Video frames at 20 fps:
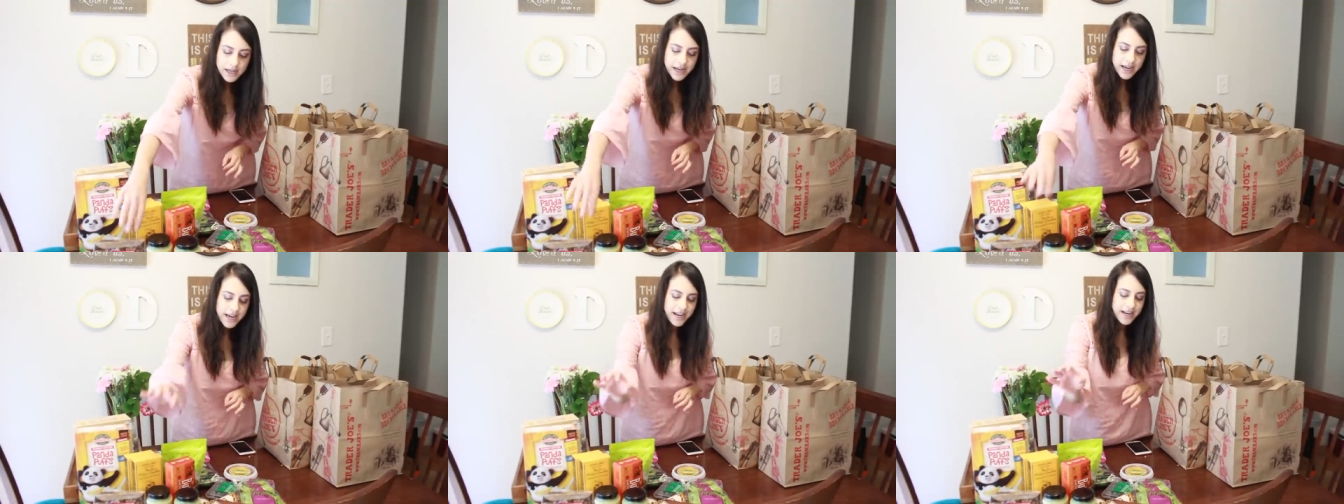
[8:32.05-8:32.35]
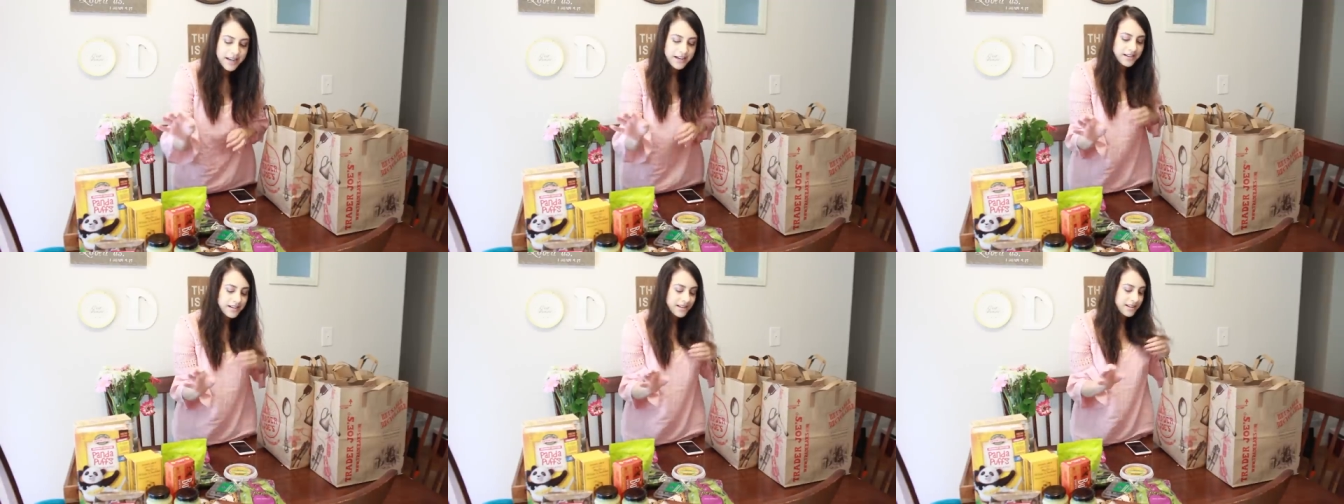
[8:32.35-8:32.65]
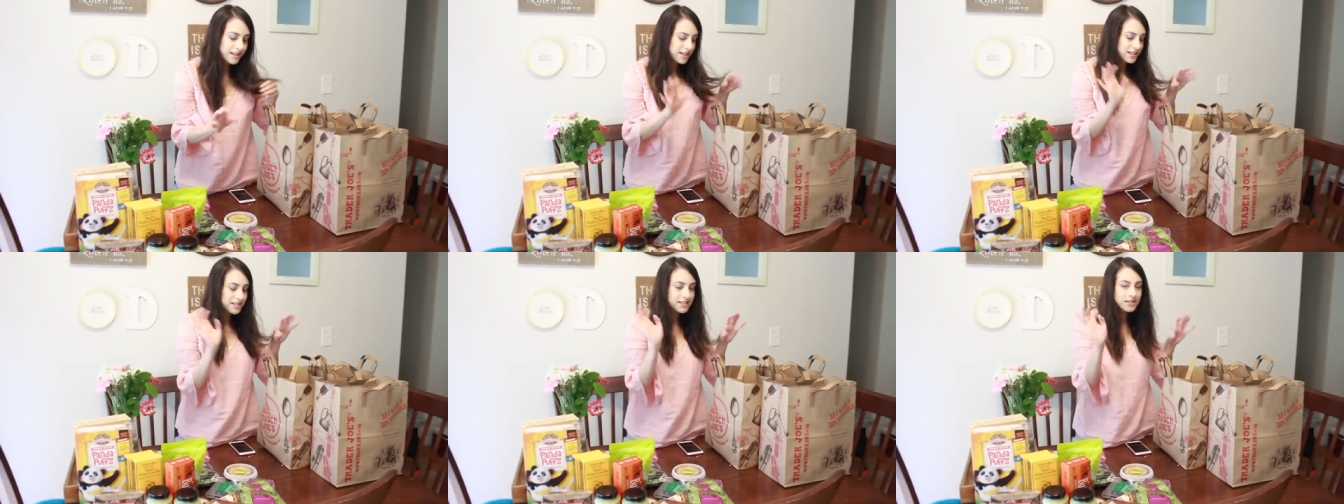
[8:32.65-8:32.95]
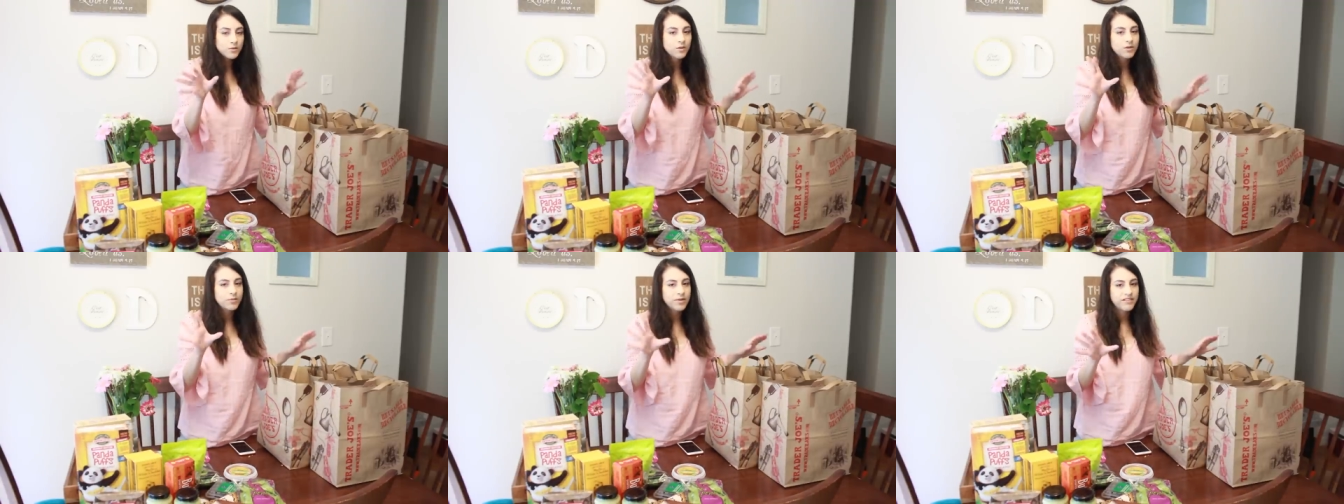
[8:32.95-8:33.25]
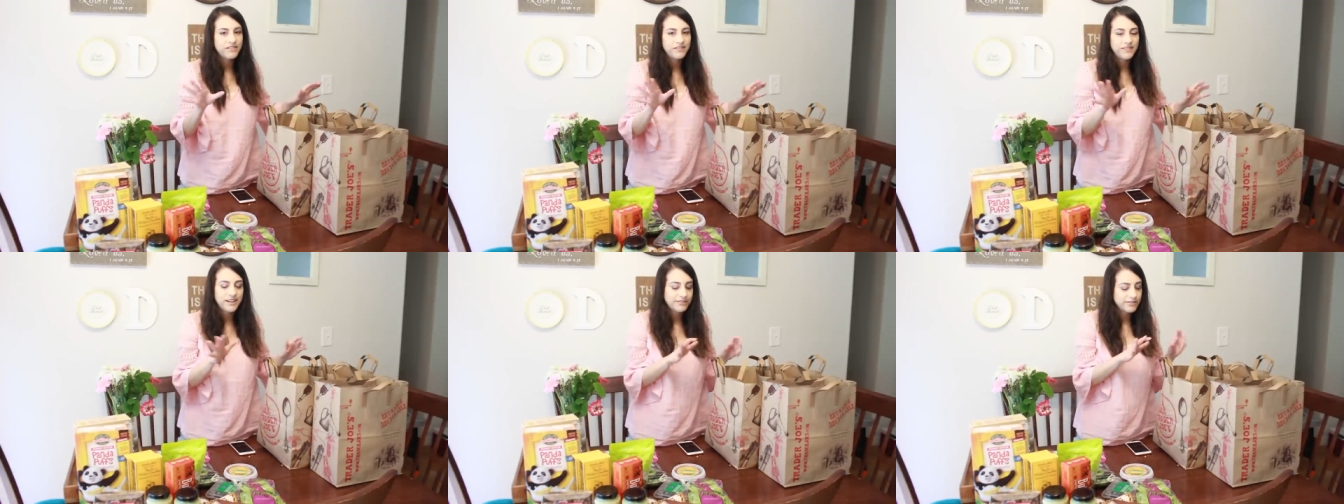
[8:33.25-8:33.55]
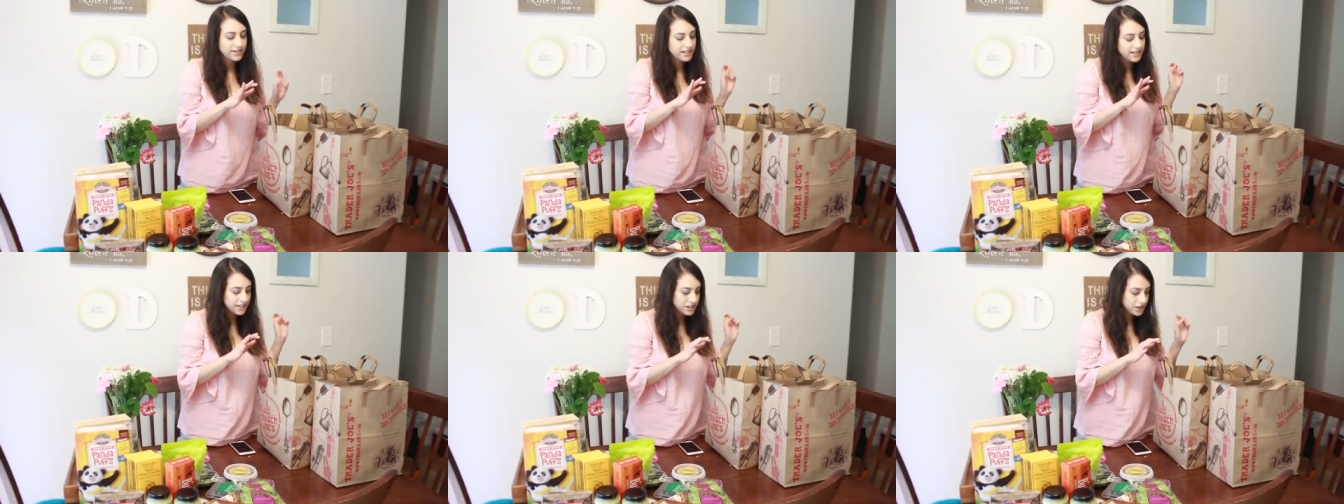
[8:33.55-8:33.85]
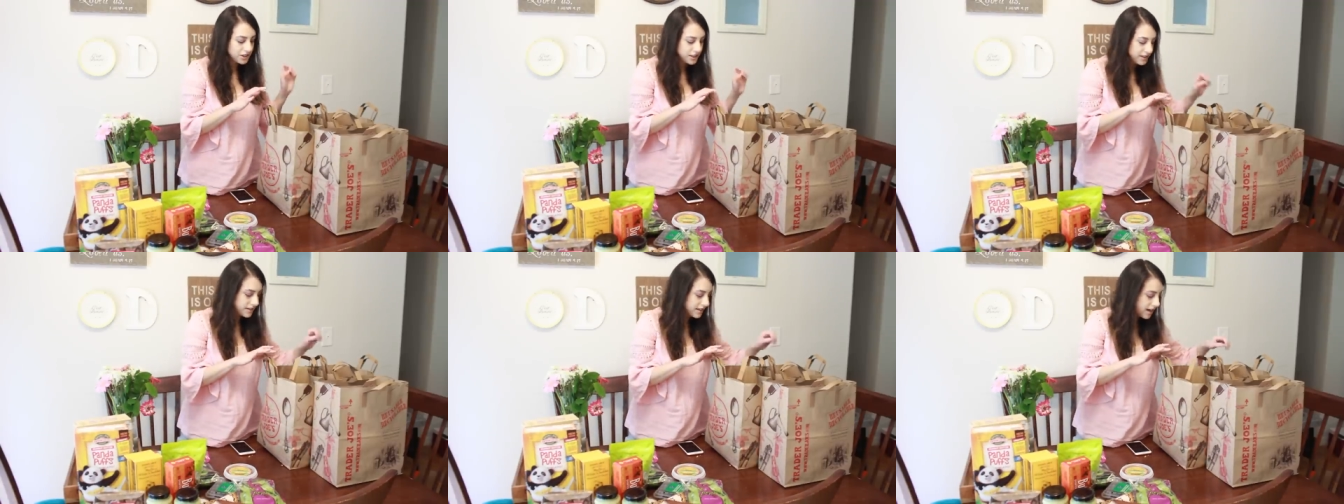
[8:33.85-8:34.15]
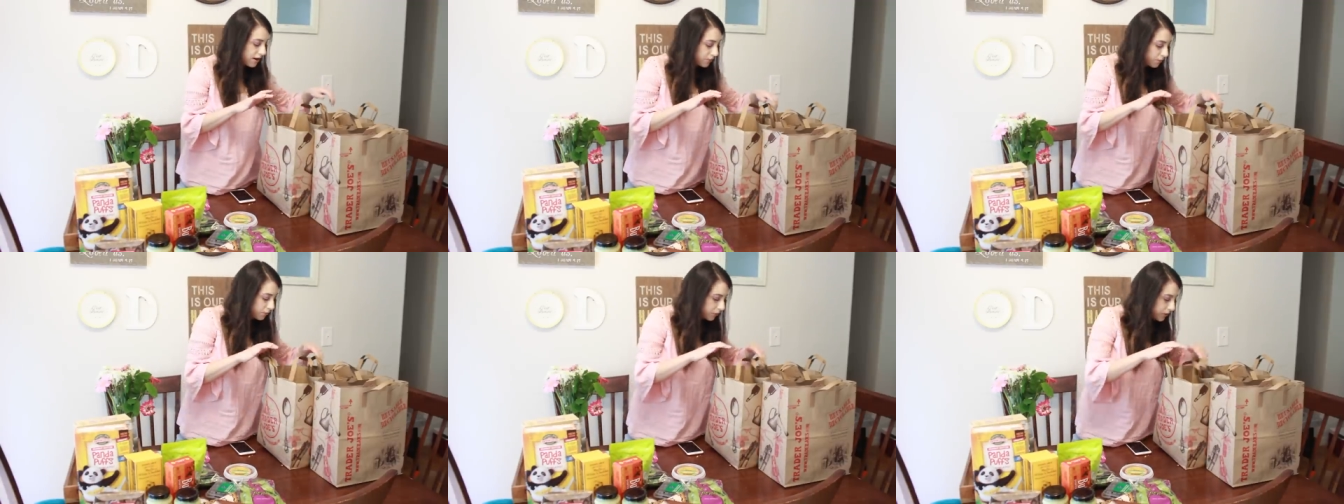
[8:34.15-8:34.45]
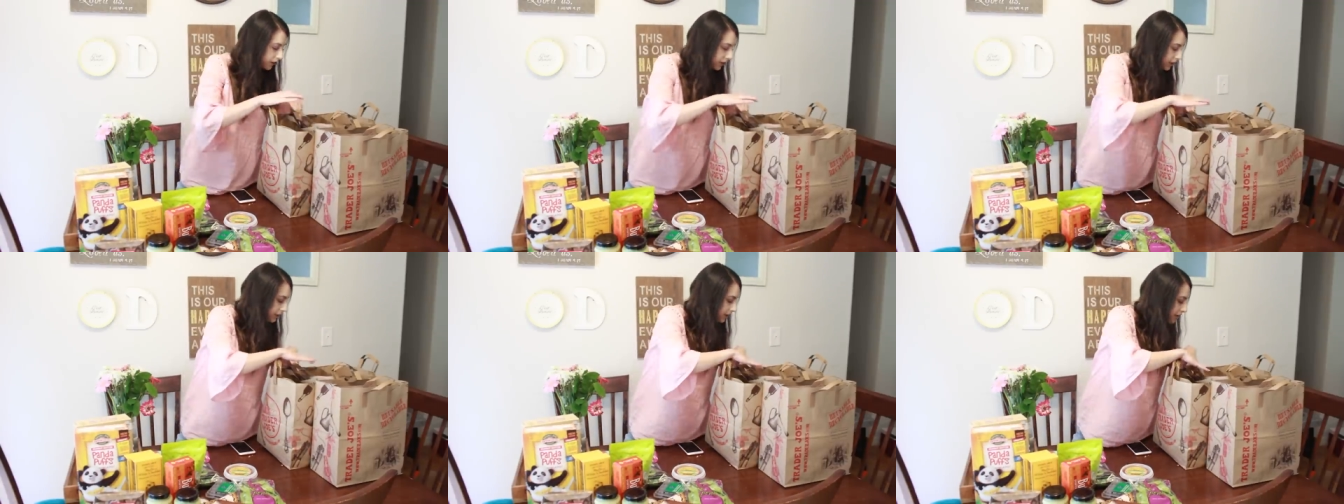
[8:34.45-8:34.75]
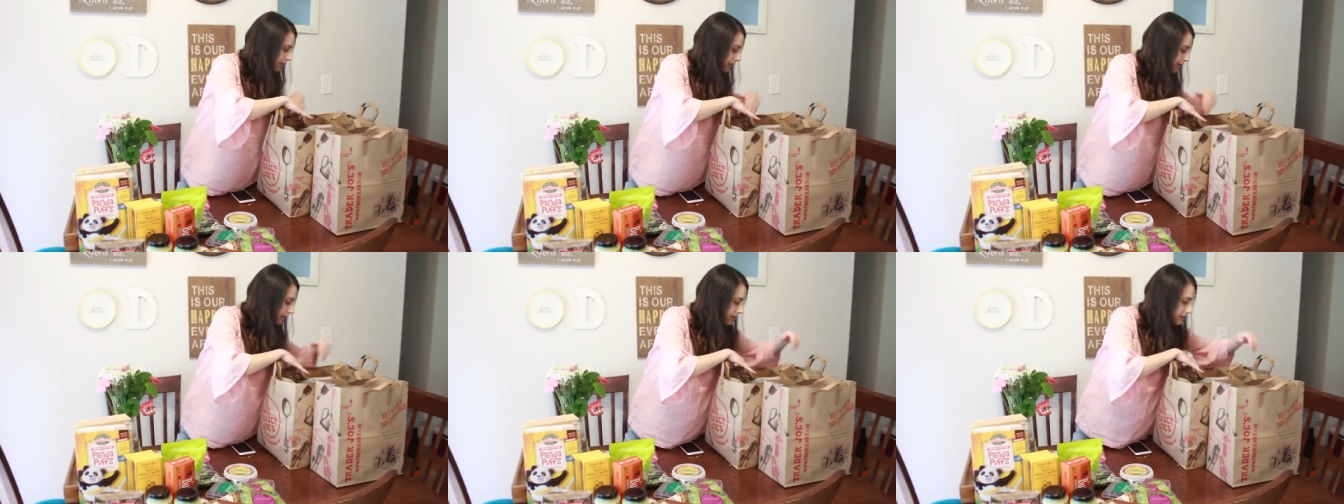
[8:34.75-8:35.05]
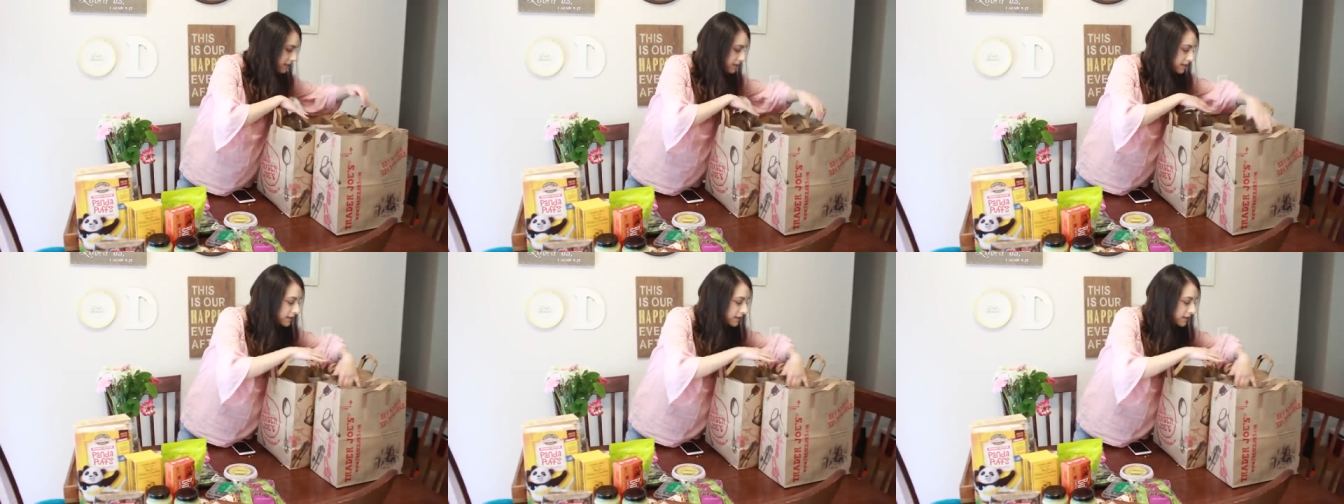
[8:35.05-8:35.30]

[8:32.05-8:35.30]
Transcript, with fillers: And this is one of my favorite dishes. I really love it.